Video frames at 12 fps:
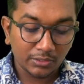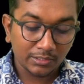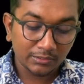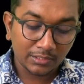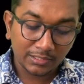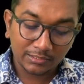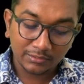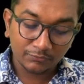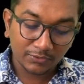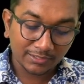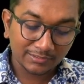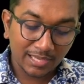like
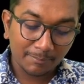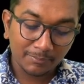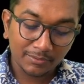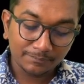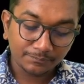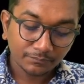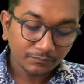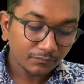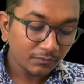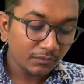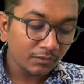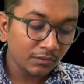for example,
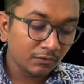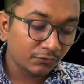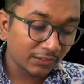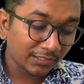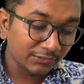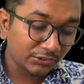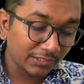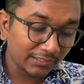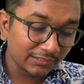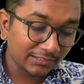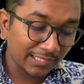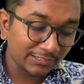if you are considering
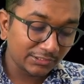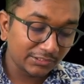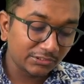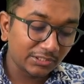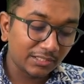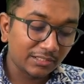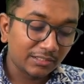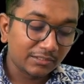the tangential,